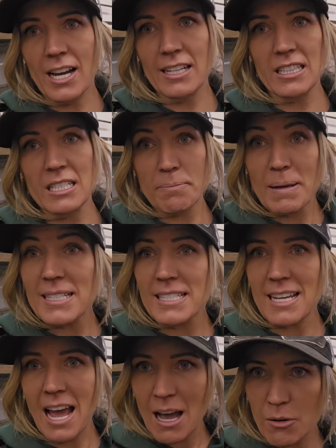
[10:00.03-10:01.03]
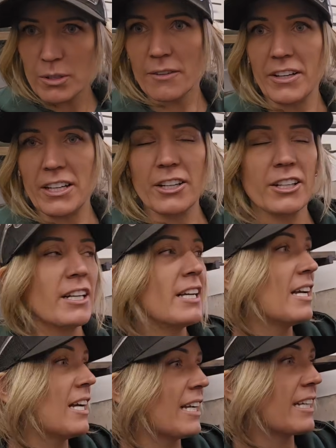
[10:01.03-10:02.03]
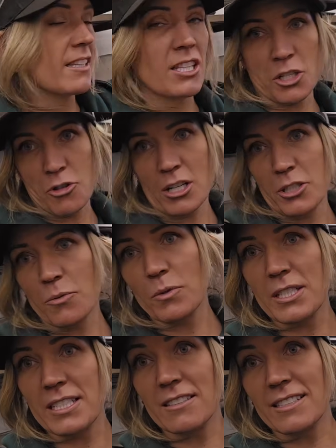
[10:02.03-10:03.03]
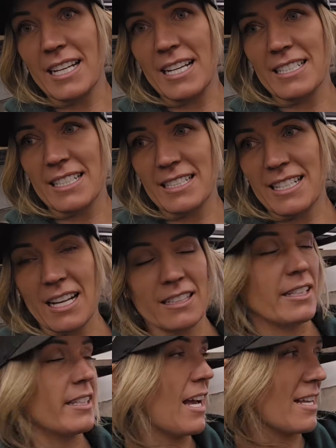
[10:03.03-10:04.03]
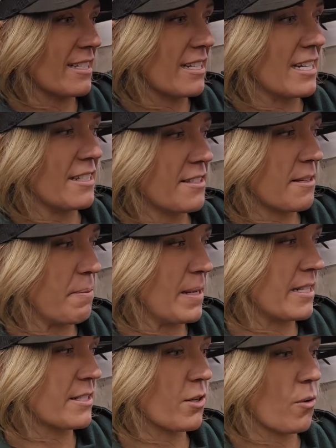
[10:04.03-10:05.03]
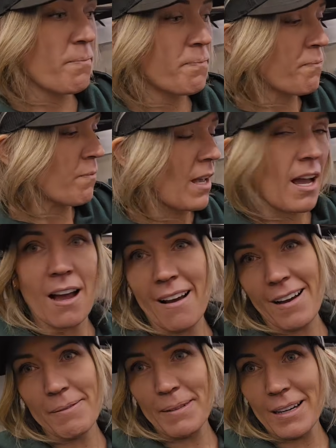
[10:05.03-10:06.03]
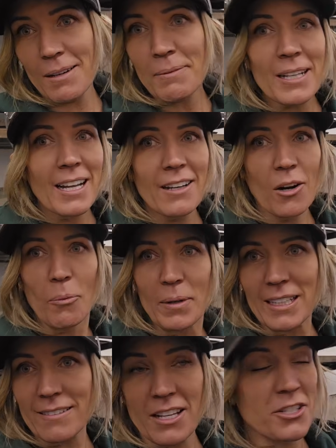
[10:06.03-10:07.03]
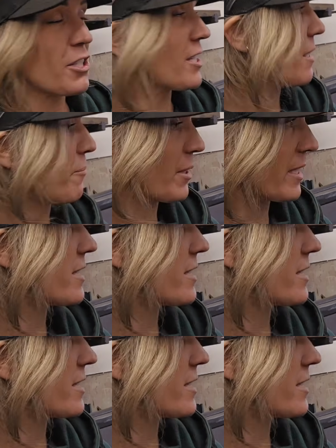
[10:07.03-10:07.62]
cutting these pieces out of here, the structure will still stay exactly as it needs to be. So I'm gonna head home and eat lunch because I'm really